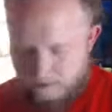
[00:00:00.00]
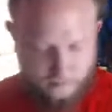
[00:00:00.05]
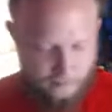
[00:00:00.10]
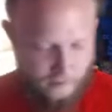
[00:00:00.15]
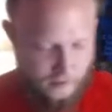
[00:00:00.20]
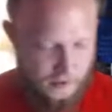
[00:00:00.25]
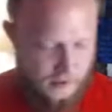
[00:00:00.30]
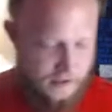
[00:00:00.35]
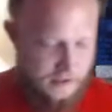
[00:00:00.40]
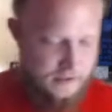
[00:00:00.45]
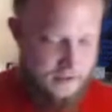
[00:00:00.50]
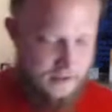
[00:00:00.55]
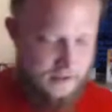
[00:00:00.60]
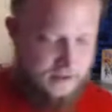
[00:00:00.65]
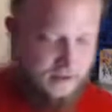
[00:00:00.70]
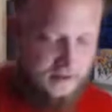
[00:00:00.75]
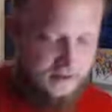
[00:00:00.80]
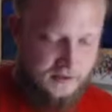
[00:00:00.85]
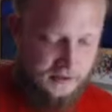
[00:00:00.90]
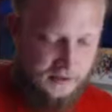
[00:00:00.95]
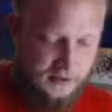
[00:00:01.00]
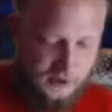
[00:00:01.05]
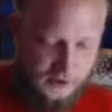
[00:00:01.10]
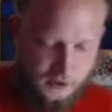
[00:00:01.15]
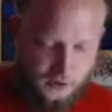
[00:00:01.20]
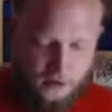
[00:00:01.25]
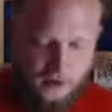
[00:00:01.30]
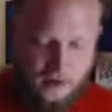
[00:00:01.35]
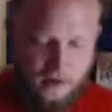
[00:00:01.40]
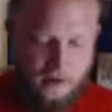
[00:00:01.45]
one to
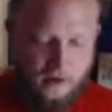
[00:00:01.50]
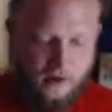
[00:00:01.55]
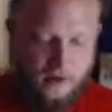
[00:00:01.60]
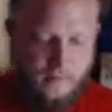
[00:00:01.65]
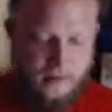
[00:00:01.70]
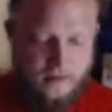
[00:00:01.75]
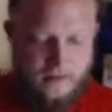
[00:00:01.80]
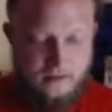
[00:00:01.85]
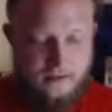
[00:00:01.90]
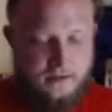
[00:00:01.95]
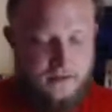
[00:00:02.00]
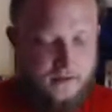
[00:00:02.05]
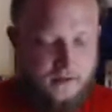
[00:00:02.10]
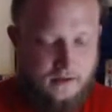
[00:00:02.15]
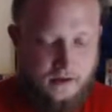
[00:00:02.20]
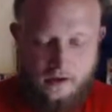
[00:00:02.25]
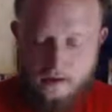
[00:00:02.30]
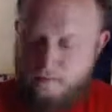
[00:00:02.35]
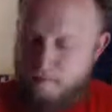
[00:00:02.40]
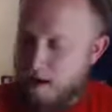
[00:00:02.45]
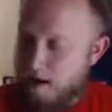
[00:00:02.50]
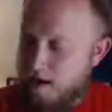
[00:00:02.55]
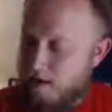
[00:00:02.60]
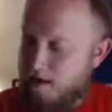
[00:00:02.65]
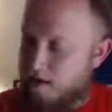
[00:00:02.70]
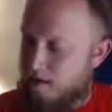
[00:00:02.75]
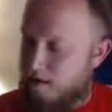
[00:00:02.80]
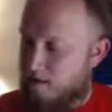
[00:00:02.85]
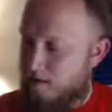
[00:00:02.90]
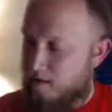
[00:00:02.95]
destroy a card on my discard
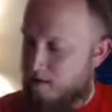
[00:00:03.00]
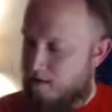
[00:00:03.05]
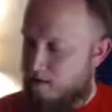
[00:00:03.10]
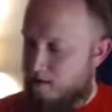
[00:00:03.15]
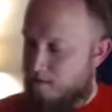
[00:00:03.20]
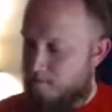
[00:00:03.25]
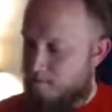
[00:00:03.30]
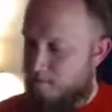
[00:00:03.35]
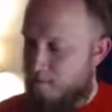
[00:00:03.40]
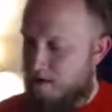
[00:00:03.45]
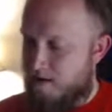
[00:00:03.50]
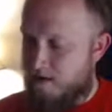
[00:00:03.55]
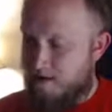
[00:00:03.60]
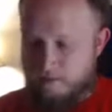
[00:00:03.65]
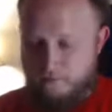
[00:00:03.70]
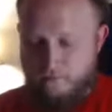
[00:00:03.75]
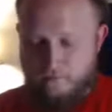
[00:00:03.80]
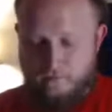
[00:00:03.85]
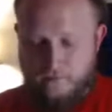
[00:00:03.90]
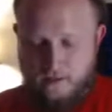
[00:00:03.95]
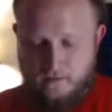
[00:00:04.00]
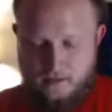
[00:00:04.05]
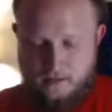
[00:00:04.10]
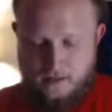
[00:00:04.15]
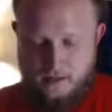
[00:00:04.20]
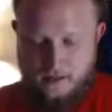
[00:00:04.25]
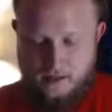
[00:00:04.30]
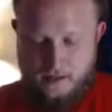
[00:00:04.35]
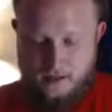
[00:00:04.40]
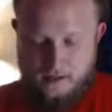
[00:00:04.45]
pile, bringing us to
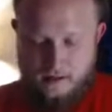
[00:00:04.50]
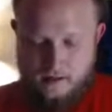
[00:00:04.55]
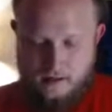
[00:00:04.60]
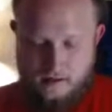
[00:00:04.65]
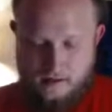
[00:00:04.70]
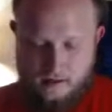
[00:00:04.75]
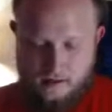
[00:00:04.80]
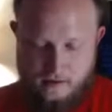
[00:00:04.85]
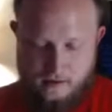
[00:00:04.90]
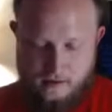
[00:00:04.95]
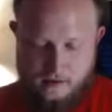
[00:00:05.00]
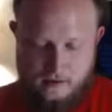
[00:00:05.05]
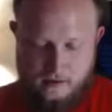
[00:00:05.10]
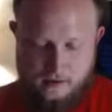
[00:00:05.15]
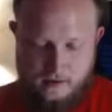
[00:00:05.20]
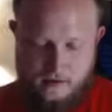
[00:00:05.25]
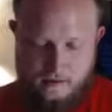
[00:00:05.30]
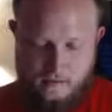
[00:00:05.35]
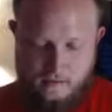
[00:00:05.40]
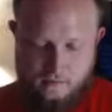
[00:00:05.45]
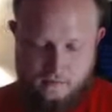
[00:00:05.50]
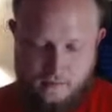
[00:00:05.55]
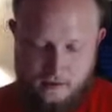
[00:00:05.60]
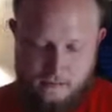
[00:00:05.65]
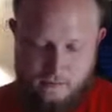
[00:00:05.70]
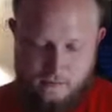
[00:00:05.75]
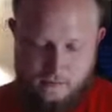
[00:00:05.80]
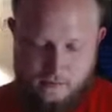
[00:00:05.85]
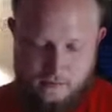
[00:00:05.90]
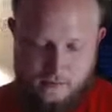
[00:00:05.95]
15. We
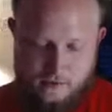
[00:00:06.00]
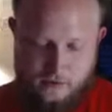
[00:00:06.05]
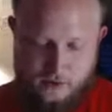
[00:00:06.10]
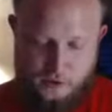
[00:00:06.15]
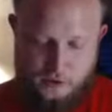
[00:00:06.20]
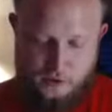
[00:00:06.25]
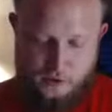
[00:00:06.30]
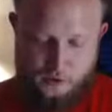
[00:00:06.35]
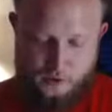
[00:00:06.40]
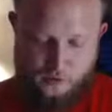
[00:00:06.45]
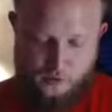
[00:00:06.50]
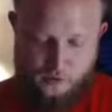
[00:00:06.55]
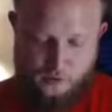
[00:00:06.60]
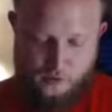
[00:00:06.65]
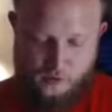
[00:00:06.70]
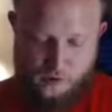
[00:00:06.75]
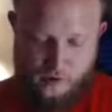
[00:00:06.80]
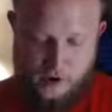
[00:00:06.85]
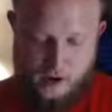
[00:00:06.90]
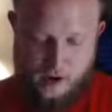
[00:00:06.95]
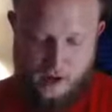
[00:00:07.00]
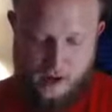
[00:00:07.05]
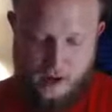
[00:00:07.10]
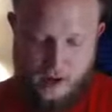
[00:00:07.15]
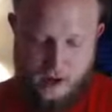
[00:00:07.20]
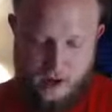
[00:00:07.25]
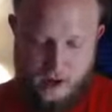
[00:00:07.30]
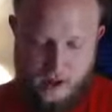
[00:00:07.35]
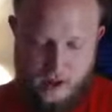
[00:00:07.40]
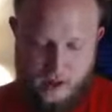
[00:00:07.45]
will
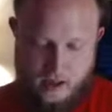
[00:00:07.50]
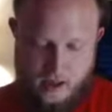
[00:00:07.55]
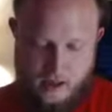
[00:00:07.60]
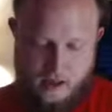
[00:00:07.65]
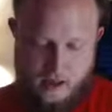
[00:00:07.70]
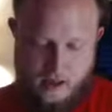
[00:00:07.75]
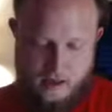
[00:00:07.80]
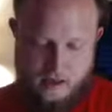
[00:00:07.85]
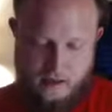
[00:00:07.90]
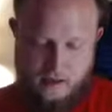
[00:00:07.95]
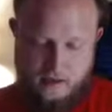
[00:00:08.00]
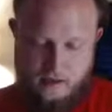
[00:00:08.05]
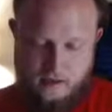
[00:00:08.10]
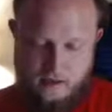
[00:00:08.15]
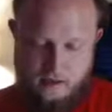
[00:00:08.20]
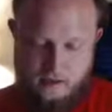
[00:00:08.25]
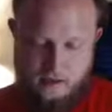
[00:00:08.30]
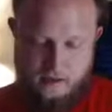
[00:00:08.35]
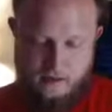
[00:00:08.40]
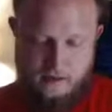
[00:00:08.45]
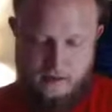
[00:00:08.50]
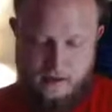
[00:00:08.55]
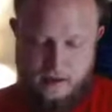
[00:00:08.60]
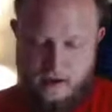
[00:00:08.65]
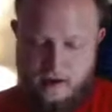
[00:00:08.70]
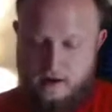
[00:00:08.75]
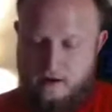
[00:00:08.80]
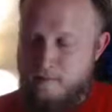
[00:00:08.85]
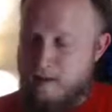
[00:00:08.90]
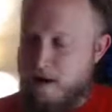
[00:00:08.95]
destroy
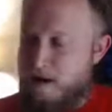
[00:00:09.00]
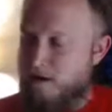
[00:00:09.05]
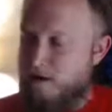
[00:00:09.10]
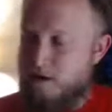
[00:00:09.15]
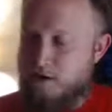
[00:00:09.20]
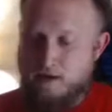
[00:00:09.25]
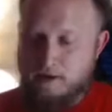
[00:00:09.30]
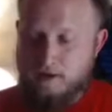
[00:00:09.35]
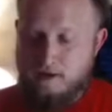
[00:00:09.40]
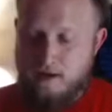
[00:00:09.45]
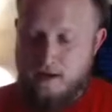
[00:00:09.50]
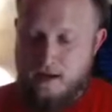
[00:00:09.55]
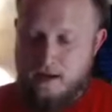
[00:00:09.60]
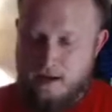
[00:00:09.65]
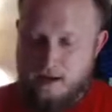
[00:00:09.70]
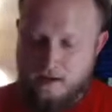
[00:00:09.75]
Acrobatic Agility.